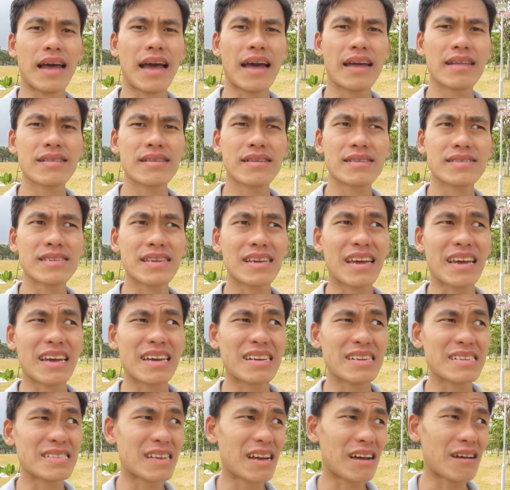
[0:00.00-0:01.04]
And the
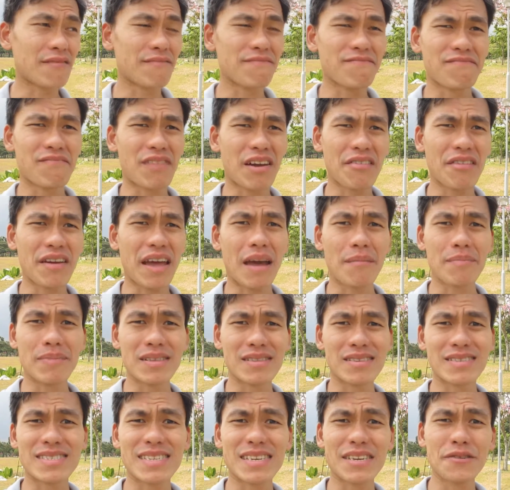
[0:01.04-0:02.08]
cicadas are very happy
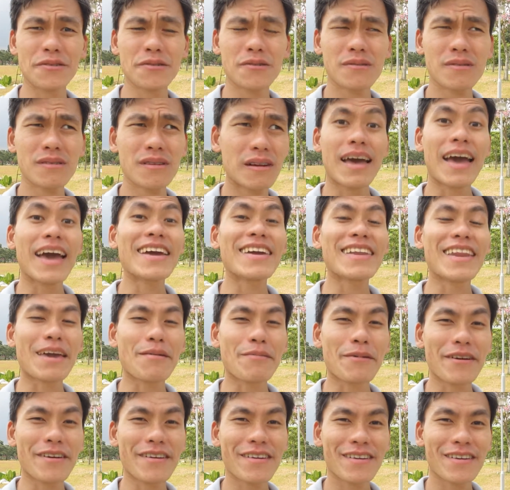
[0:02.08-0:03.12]
to see you. Hey
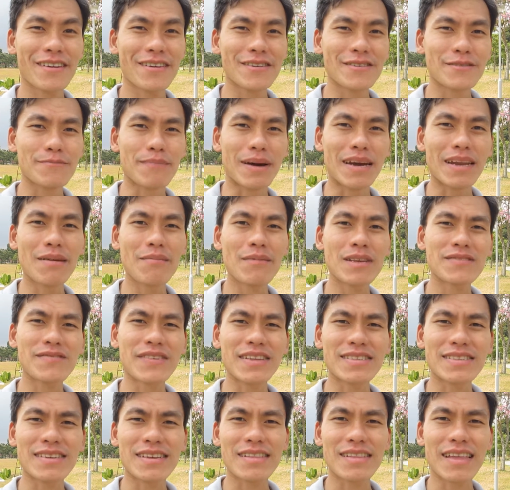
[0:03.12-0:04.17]
neighbor, my name is
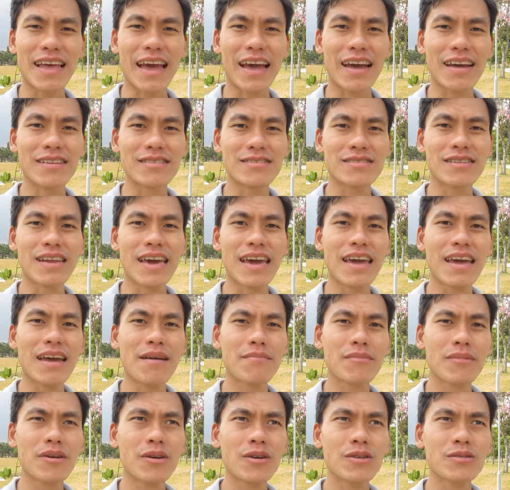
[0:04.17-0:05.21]
Vincent and today
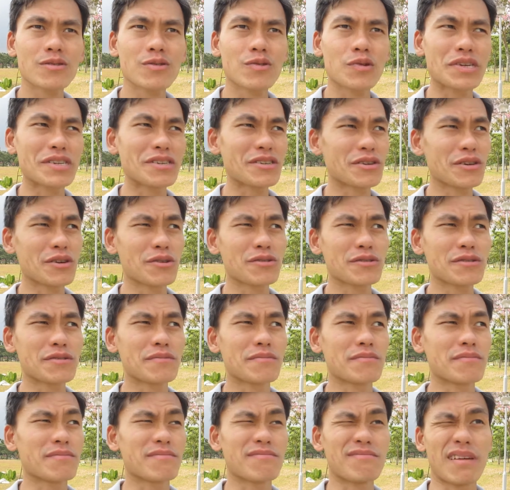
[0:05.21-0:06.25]
I'm going to introduce
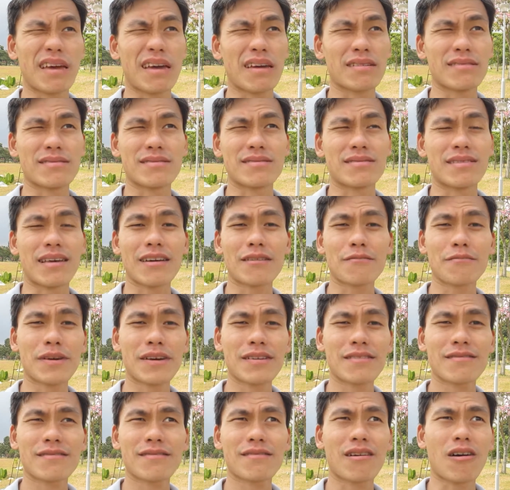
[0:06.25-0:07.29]
a
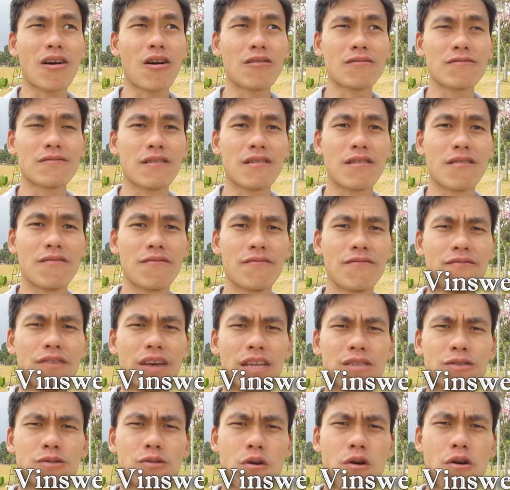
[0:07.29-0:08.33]
segment called
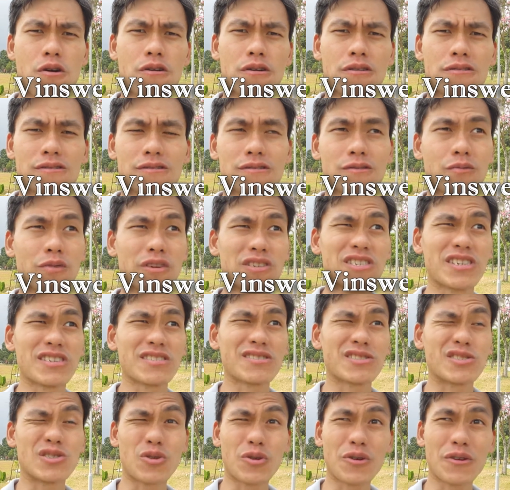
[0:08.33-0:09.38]
Vinswers, which
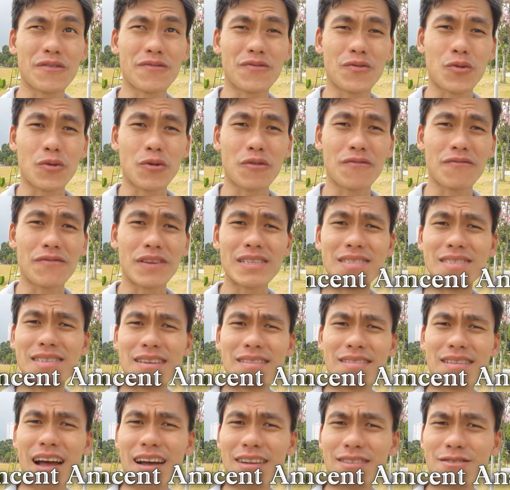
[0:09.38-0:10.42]
is short for
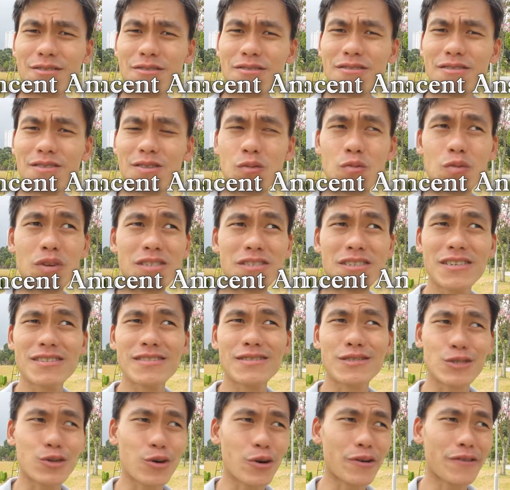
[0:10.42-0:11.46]
Vincent Answers, which
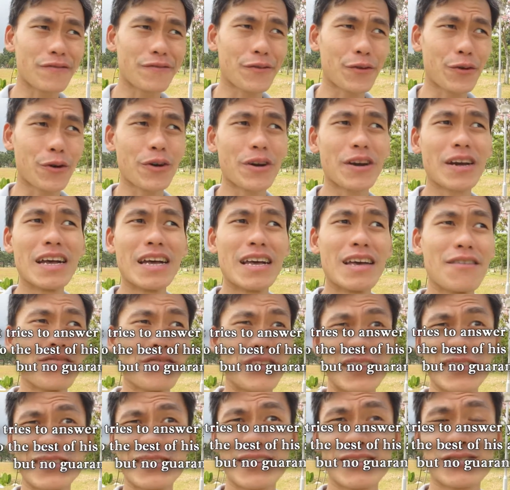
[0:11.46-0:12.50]
is short for
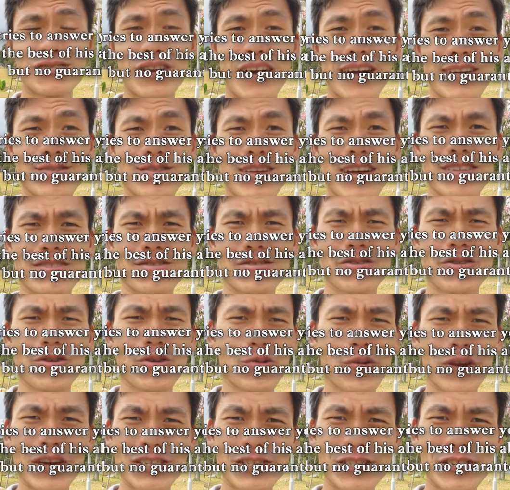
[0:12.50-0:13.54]
Vincent tries to answer your
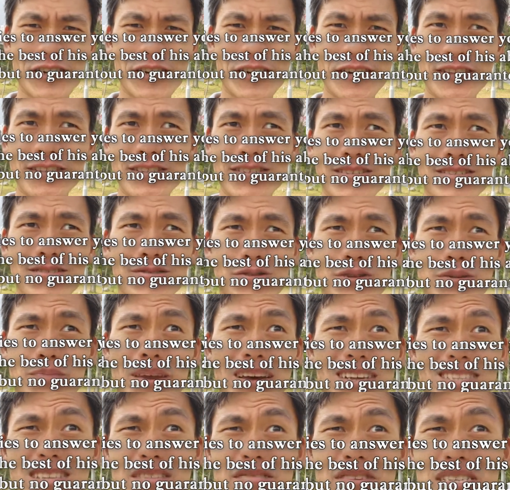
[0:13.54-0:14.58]
questions to the
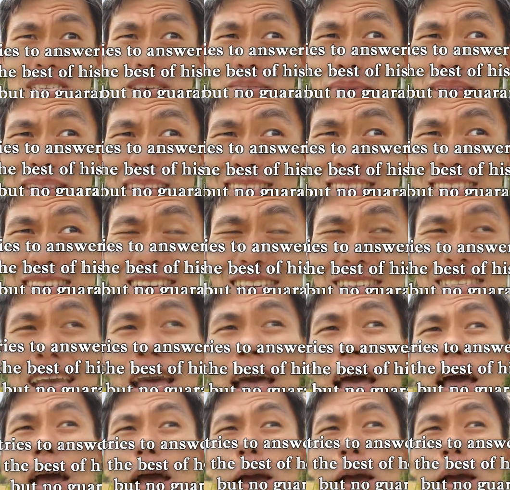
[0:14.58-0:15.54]
best of his abilities,